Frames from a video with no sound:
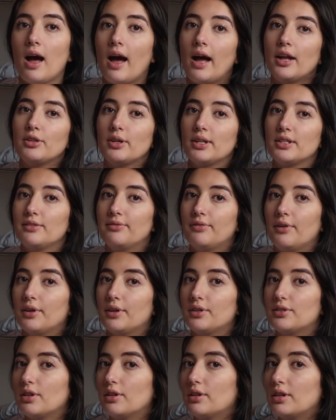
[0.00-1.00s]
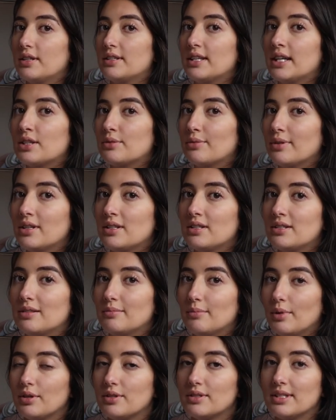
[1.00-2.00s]
I tried to focus on, because that's where it's
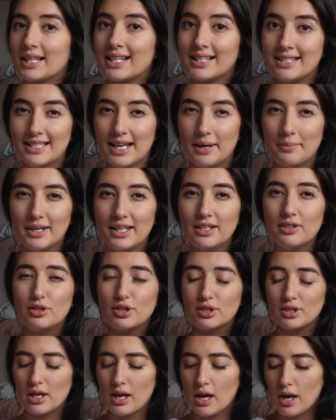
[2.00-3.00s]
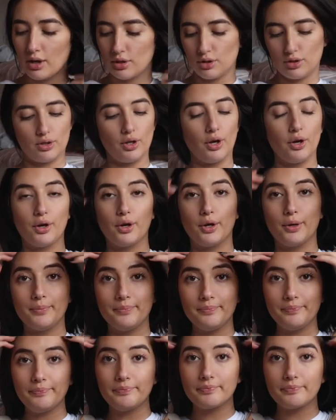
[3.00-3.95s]
the most like damaged. So